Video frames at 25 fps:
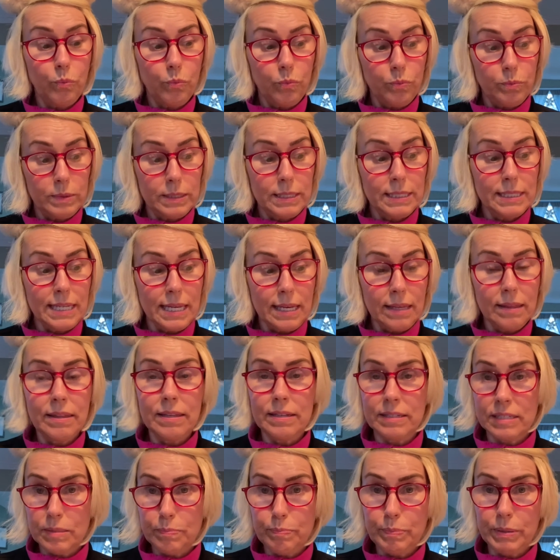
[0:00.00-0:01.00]
see
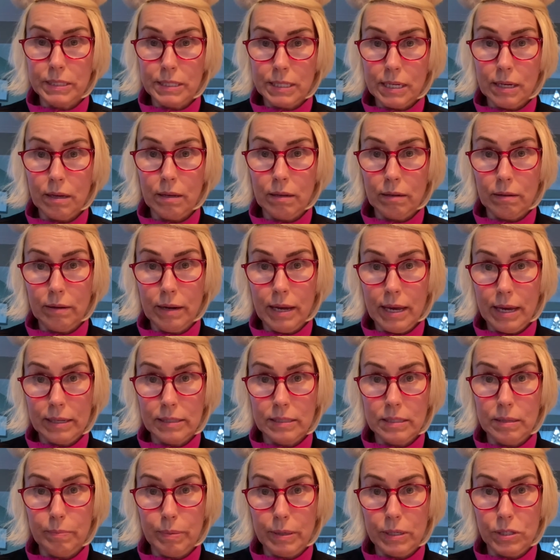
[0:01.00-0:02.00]
this particular
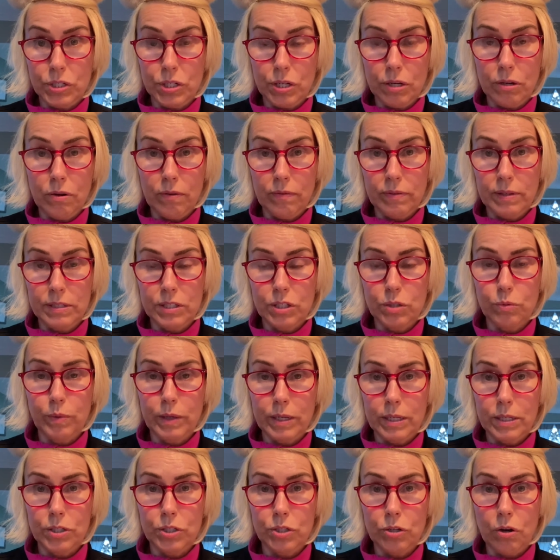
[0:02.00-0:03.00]
exhibition of this
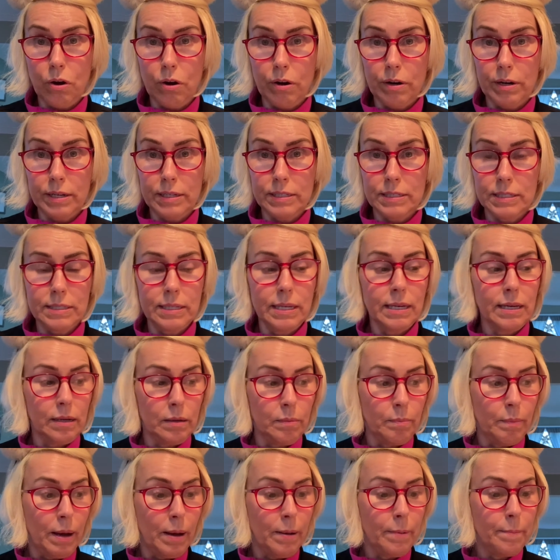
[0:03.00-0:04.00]
Swedish artist
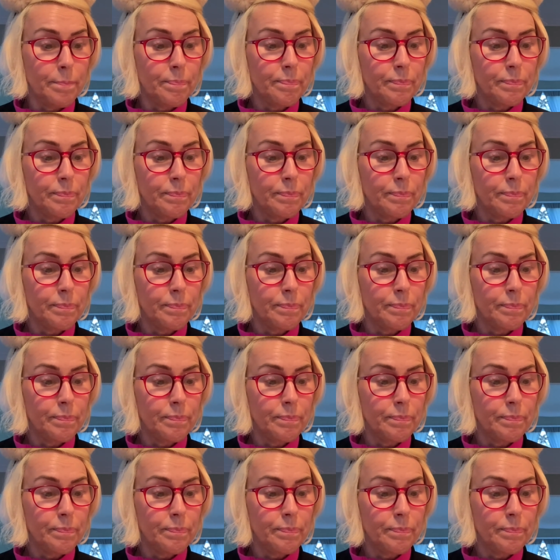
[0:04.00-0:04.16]
Hilma,